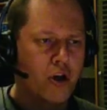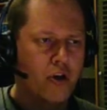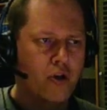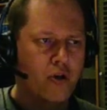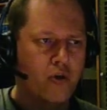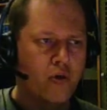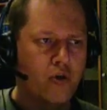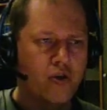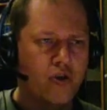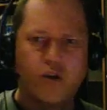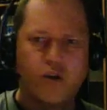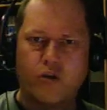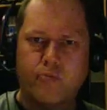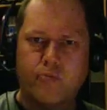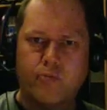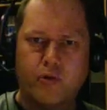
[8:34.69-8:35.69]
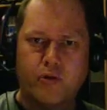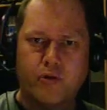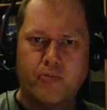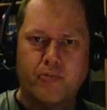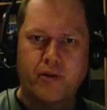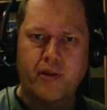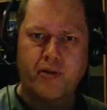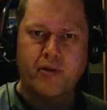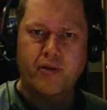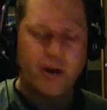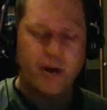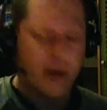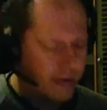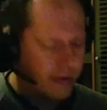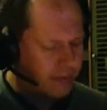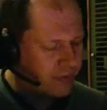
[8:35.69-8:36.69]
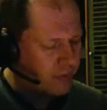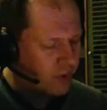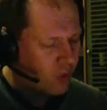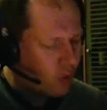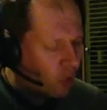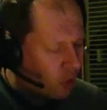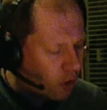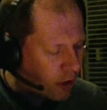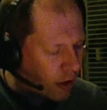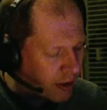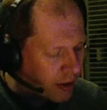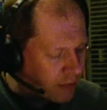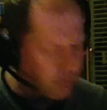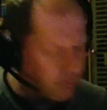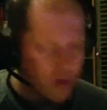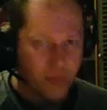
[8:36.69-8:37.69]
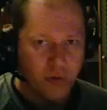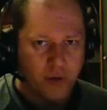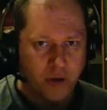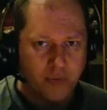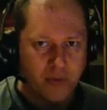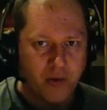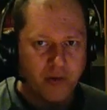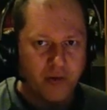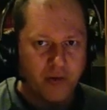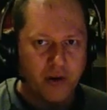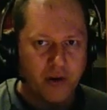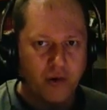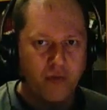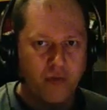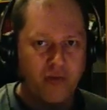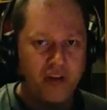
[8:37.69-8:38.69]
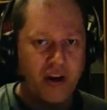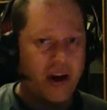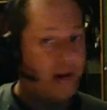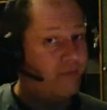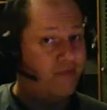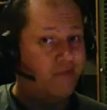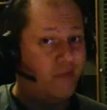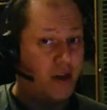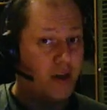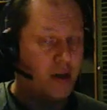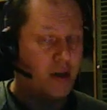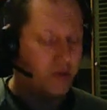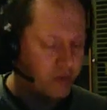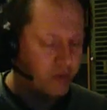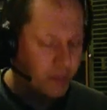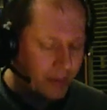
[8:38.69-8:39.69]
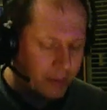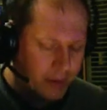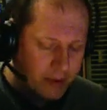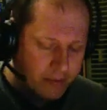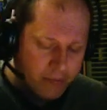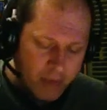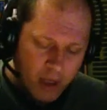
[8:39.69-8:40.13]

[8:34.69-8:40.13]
you also could put your printer here, or you put your printer over there. I don't remember.